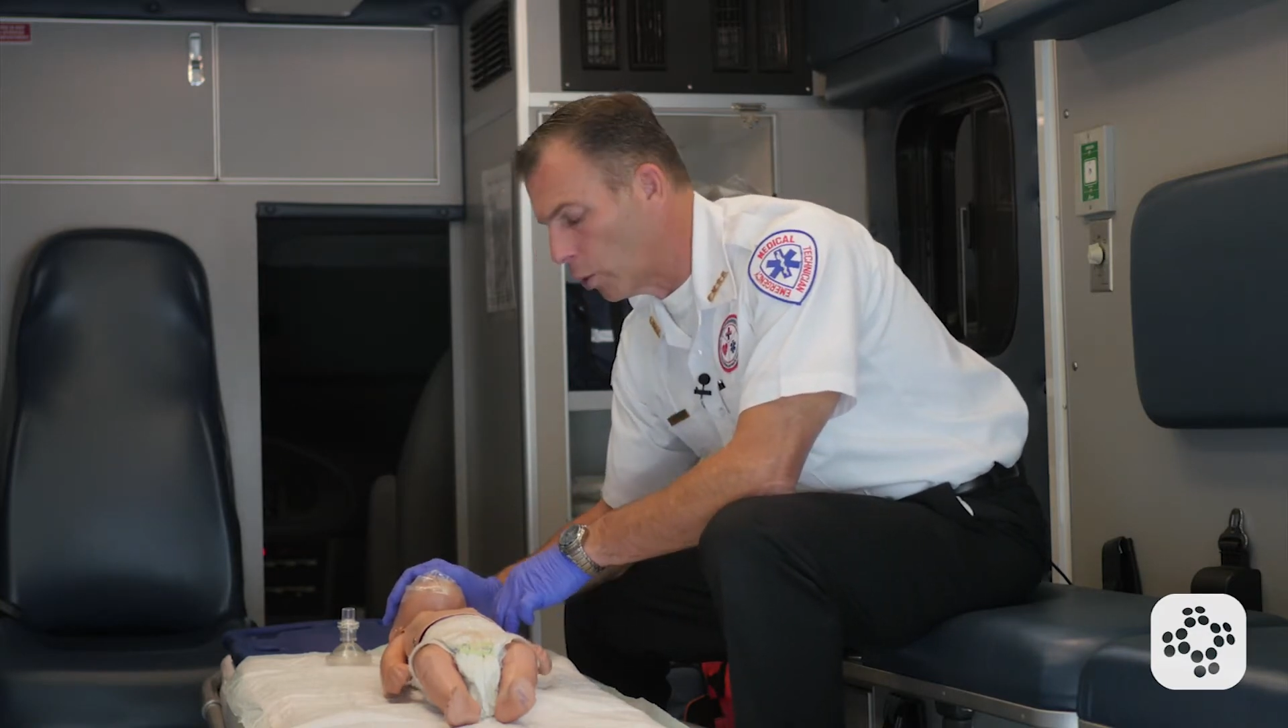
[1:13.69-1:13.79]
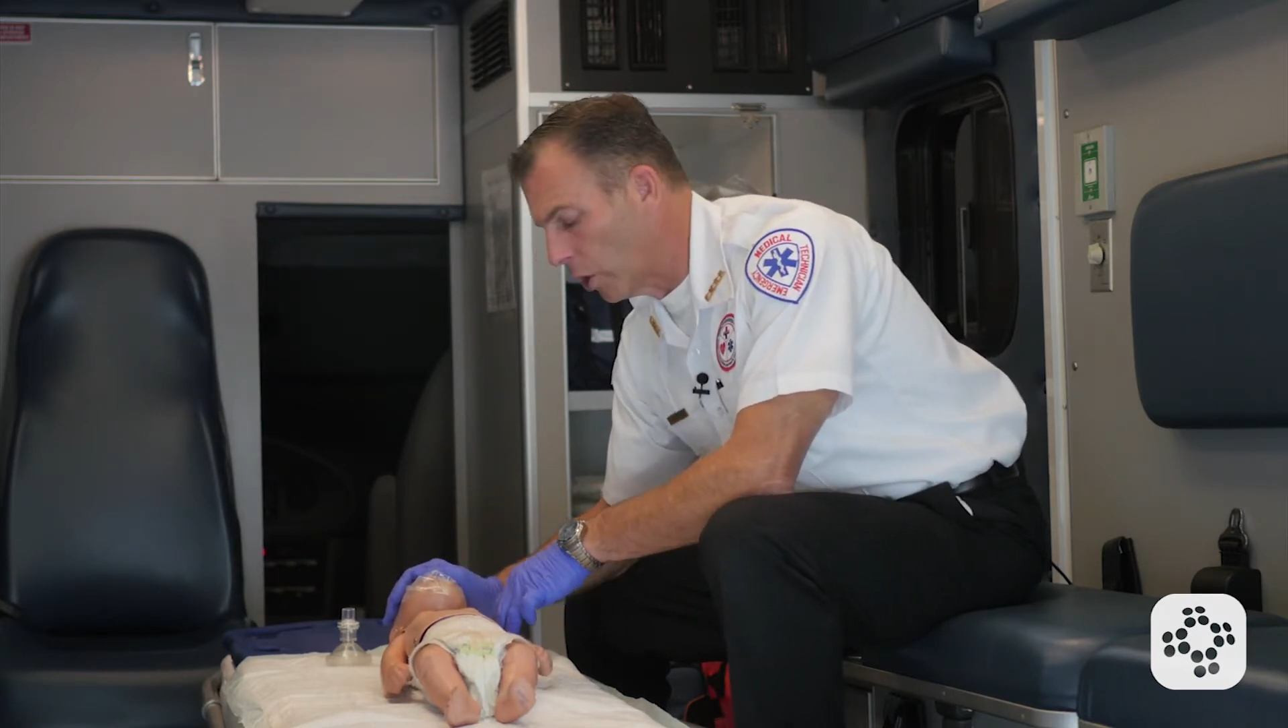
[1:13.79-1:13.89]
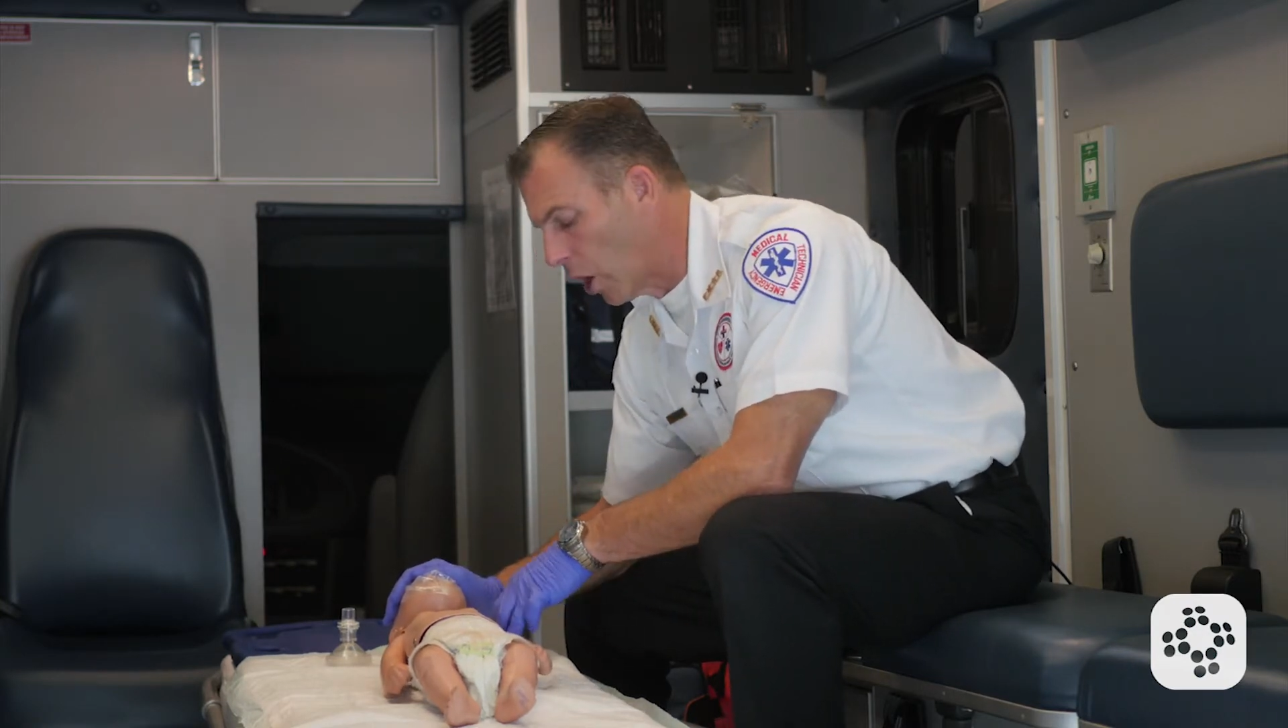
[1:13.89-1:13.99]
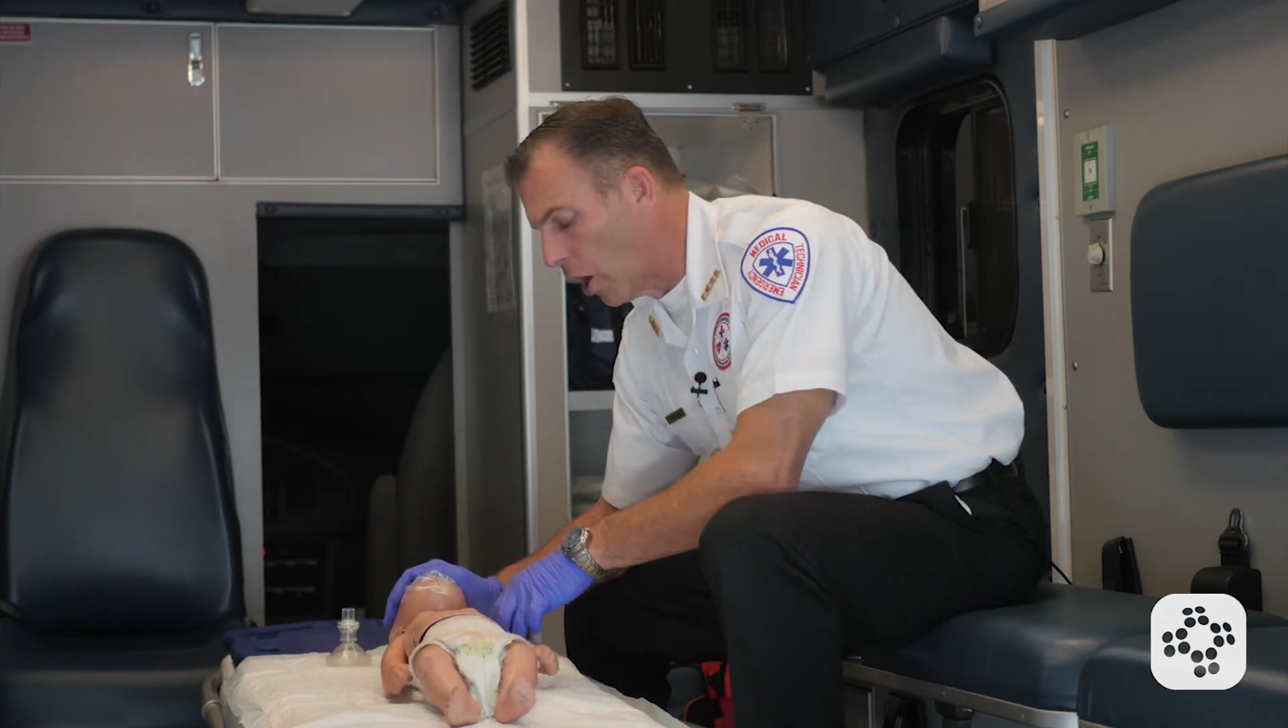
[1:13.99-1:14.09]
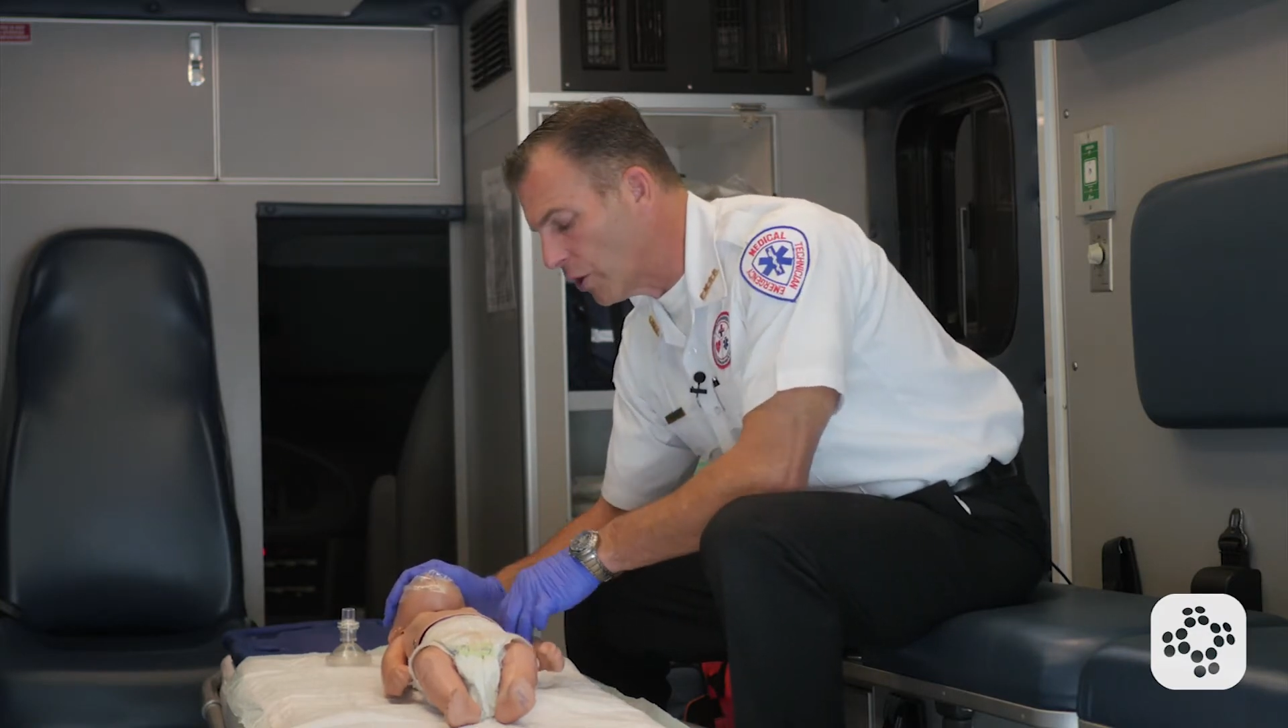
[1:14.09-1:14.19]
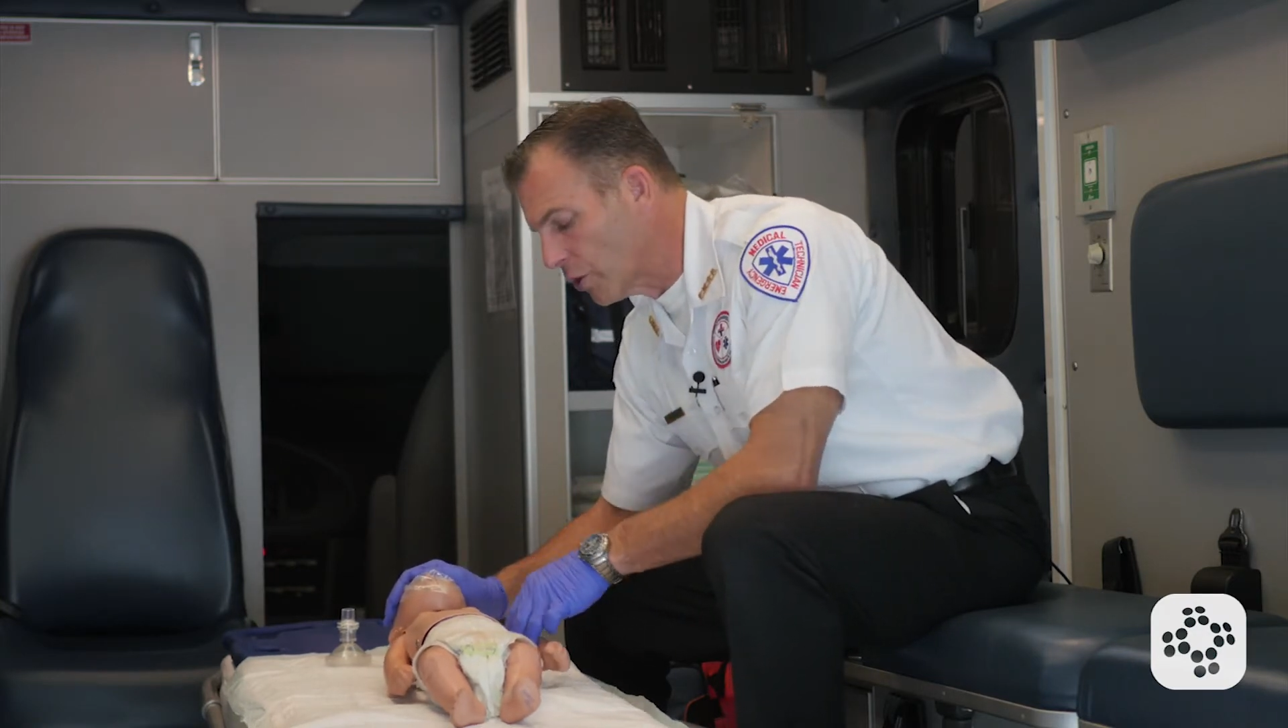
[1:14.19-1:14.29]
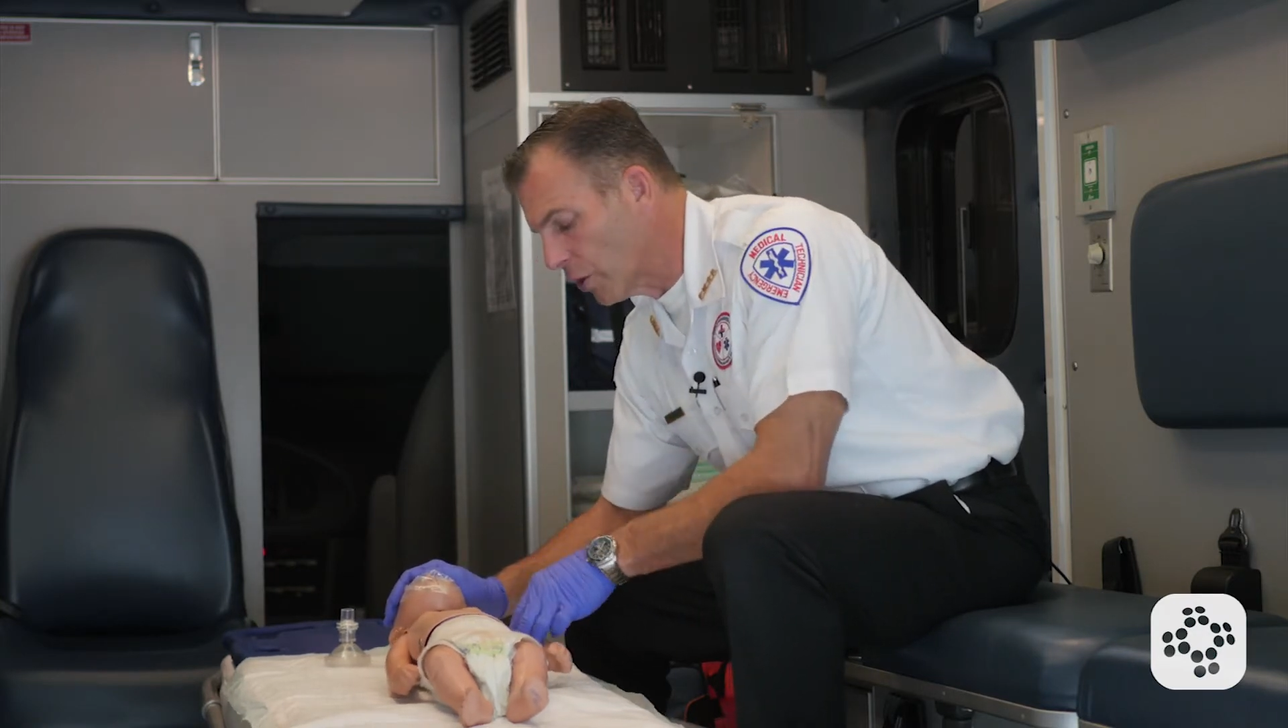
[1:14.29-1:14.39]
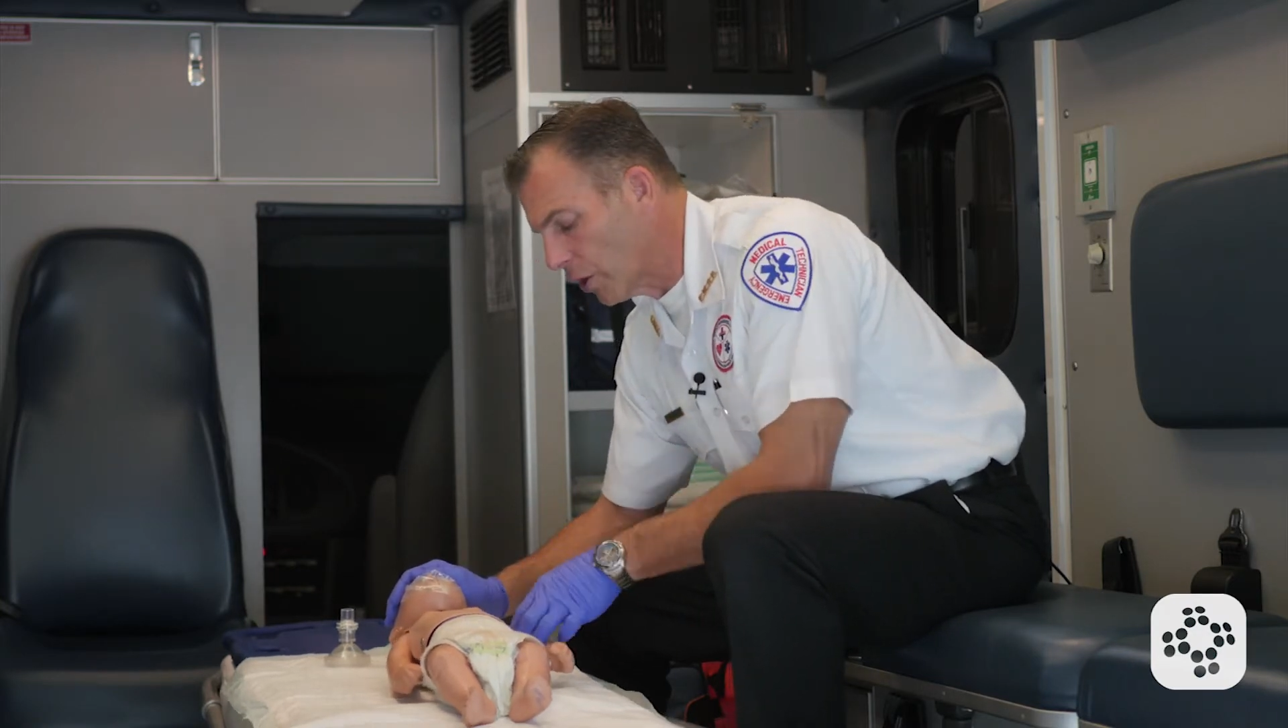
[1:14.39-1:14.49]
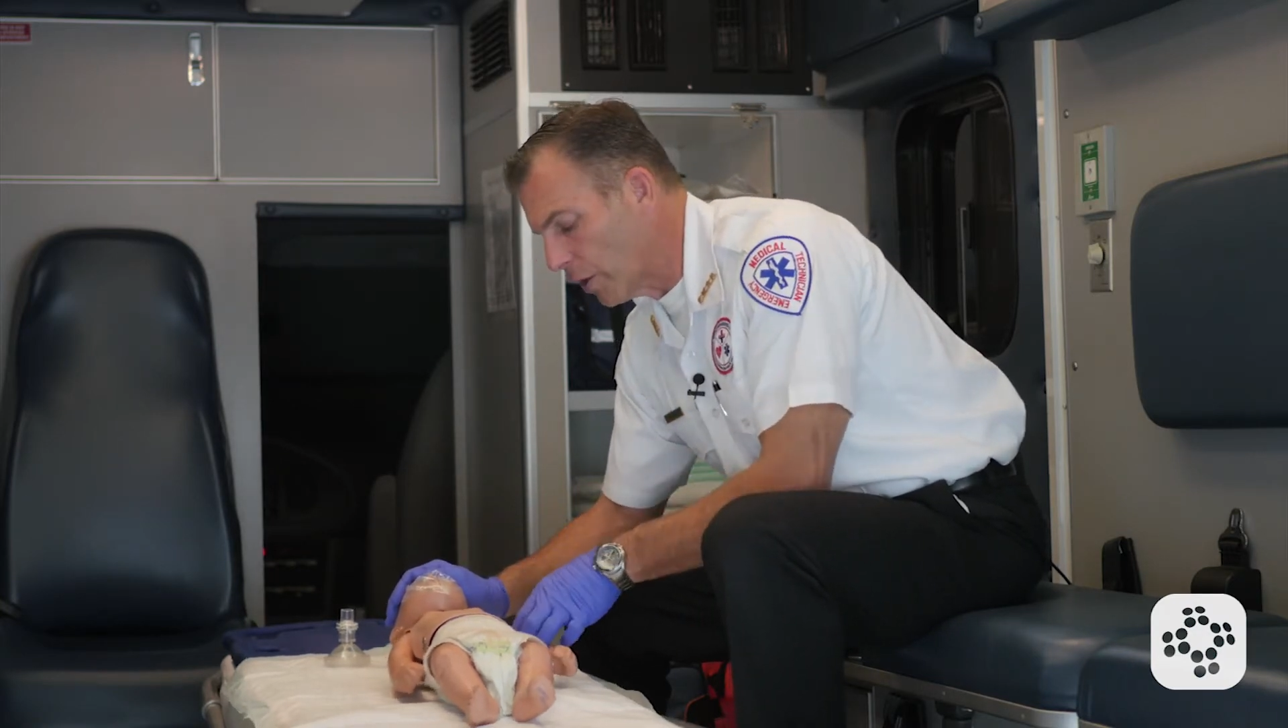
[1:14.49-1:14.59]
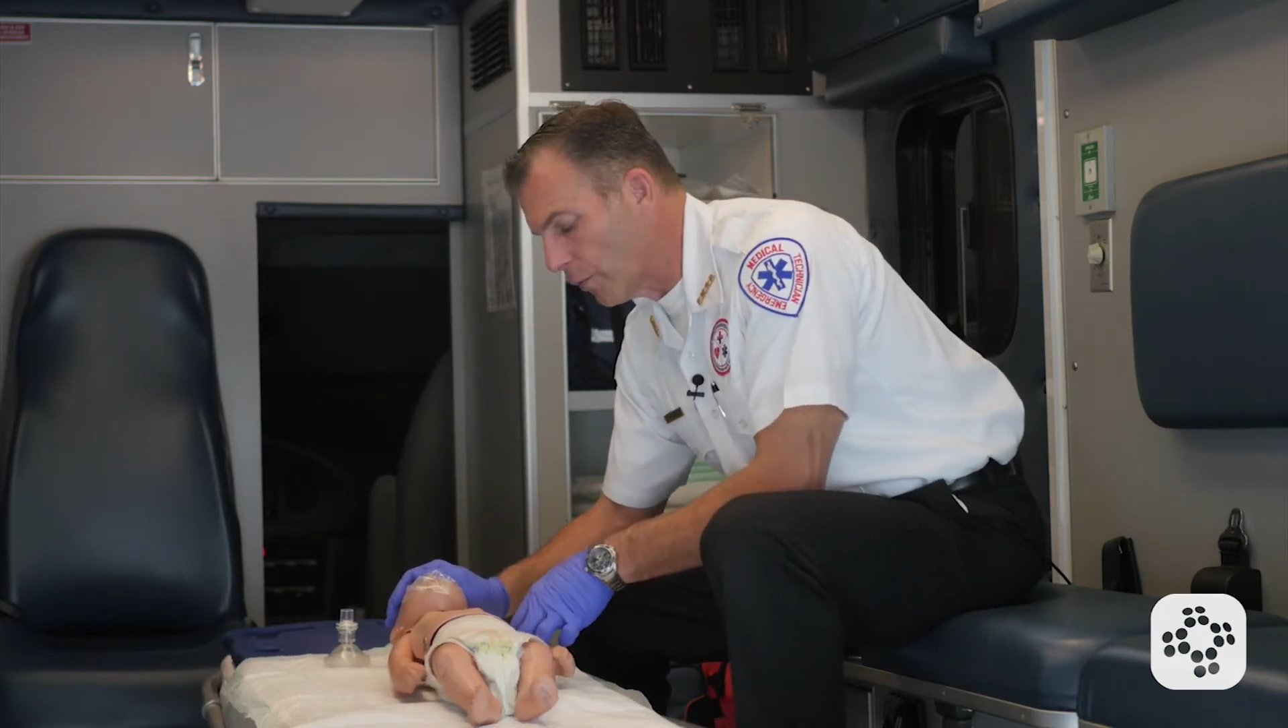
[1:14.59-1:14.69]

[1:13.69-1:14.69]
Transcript: we're also going to